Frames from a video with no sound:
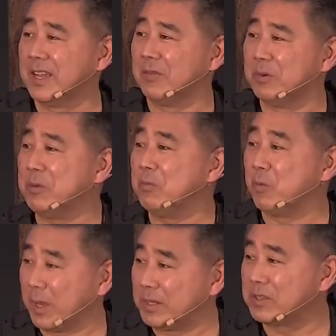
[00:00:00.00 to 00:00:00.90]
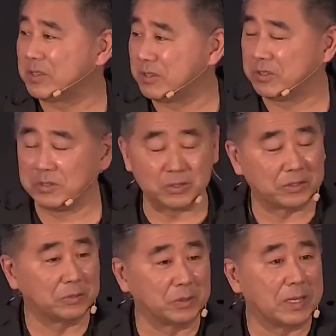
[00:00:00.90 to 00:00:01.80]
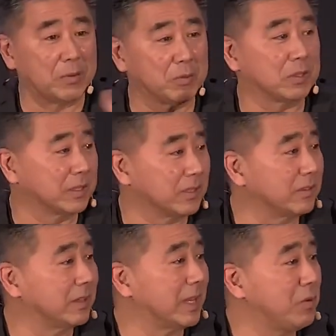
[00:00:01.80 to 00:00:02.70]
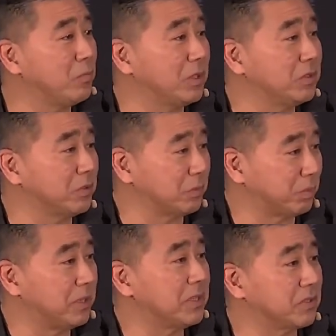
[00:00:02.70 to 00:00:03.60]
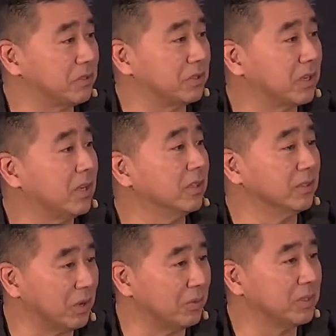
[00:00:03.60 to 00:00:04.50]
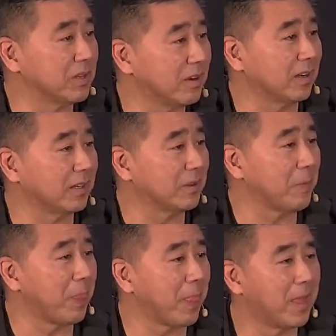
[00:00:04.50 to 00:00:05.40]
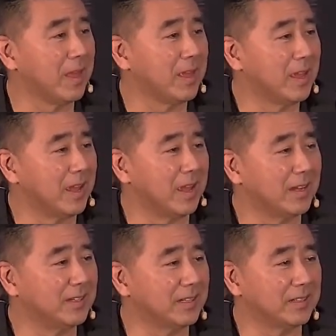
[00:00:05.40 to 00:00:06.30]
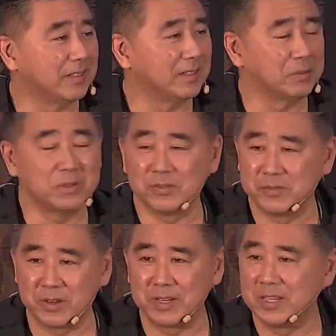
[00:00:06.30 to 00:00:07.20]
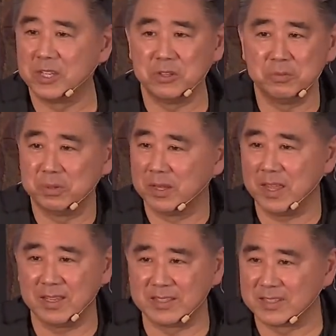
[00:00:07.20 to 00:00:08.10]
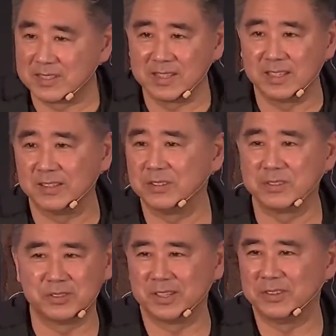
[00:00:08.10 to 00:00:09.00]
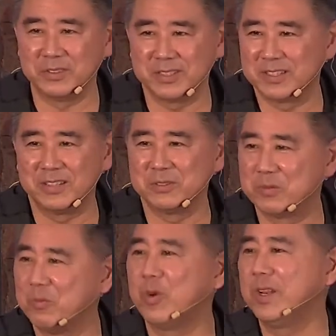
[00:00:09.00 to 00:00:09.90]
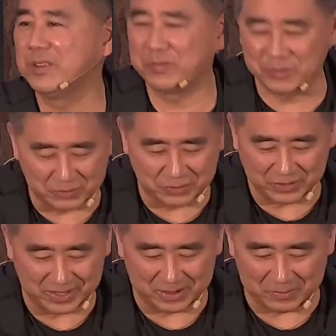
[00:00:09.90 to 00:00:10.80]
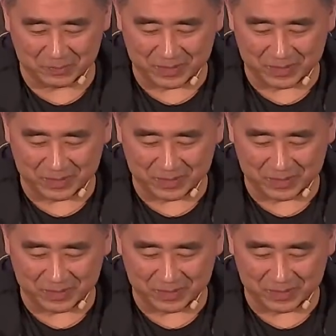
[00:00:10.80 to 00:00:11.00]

when they were little, they went to a preschool called Noah's Ark. And it was a very cute place. It was wonderful for them.